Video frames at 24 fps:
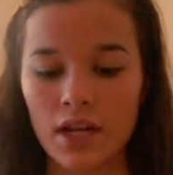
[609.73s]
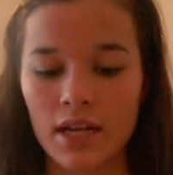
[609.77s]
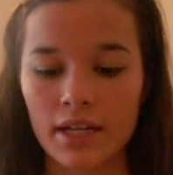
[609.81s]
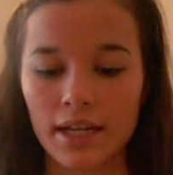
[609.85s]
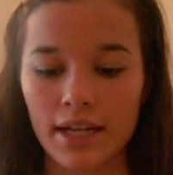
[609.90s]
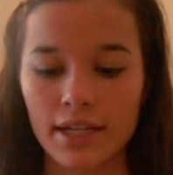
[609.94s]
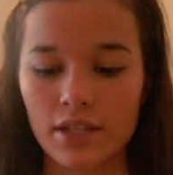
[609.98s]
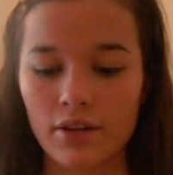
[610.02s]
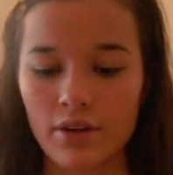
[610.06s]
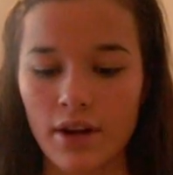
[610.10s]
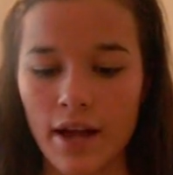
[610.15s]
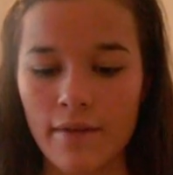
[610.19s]

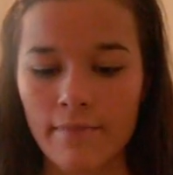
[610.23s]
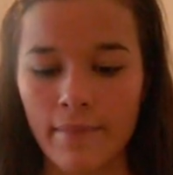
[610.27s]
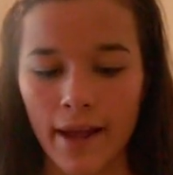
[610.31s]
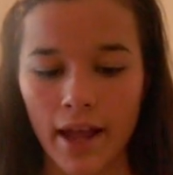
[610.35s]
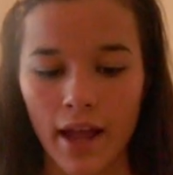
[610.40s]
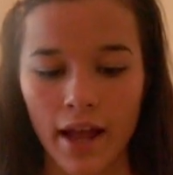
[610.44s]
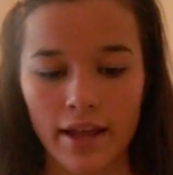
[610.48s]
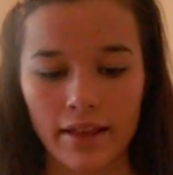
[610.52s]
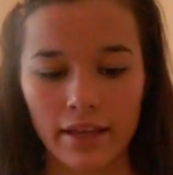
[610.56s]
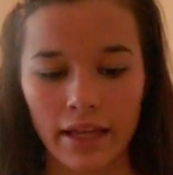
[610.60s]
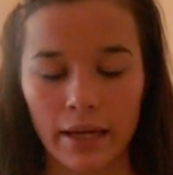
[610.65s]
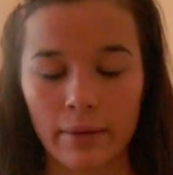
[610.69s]
And I don't have my
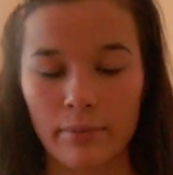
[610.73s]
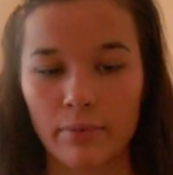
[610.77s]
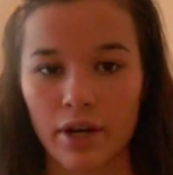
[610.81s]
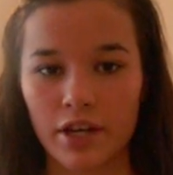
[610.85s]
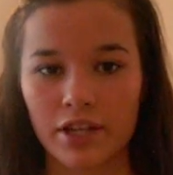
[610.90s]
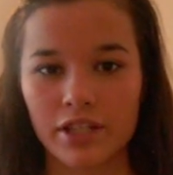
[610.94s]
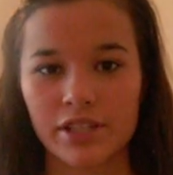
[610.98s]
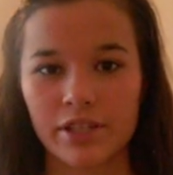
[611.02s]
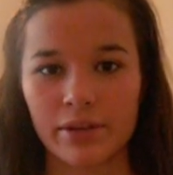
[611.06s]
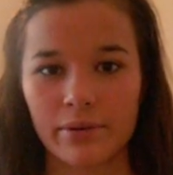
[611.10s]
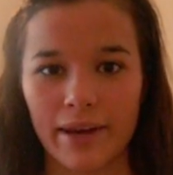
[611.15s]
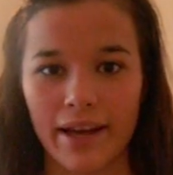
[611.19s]
highlighting
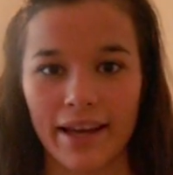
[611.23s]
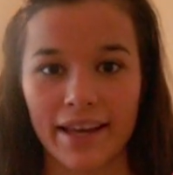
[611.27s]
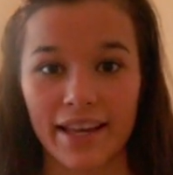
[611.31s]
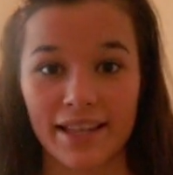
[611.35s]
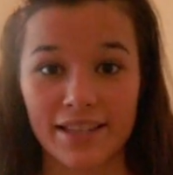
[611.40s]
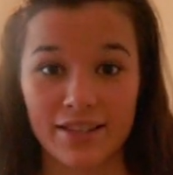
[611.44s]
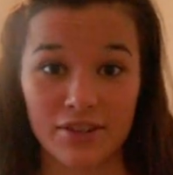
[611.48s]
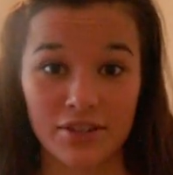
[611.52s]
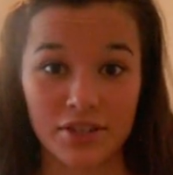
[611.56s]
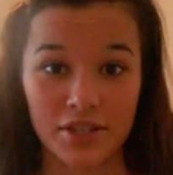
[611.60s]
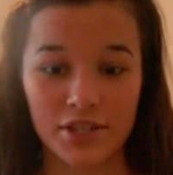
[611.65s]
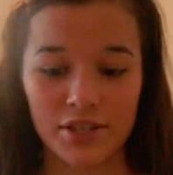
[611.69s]
brush, so I
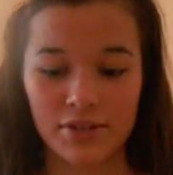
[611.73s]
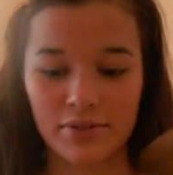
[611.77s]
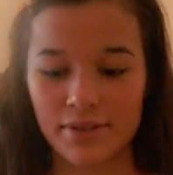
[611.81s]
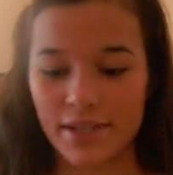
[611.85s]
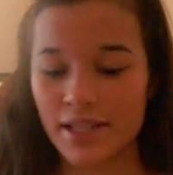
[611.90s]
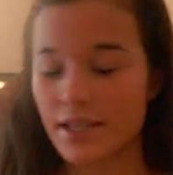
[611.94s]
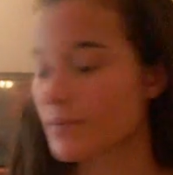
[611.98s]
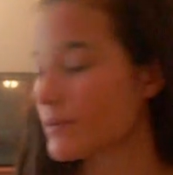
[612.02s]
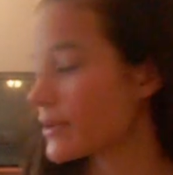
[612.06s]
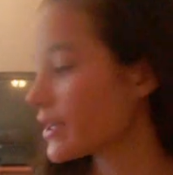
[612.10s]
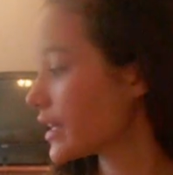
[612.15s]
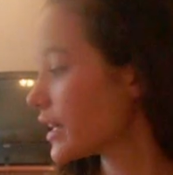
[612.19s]
guess I'll just use
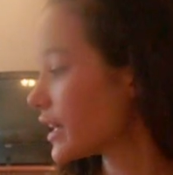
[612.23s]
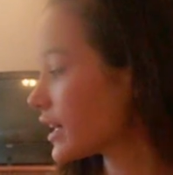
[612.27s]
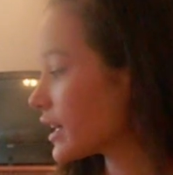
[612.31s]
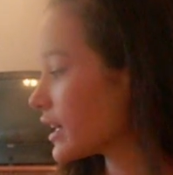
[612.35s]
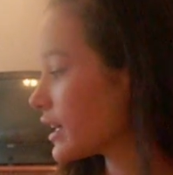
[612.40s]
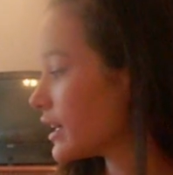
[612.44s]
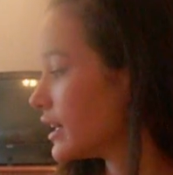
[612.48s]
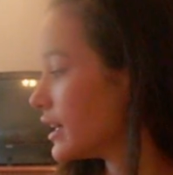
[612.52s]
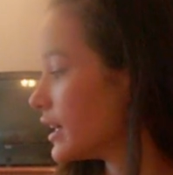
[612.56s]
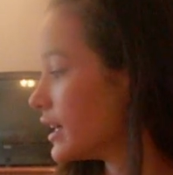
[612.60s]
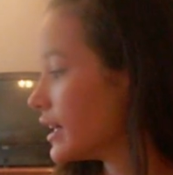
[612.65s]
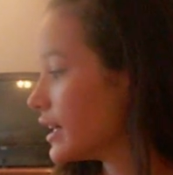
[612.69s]
this one
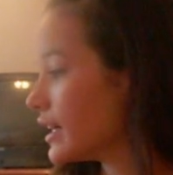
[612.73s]
here,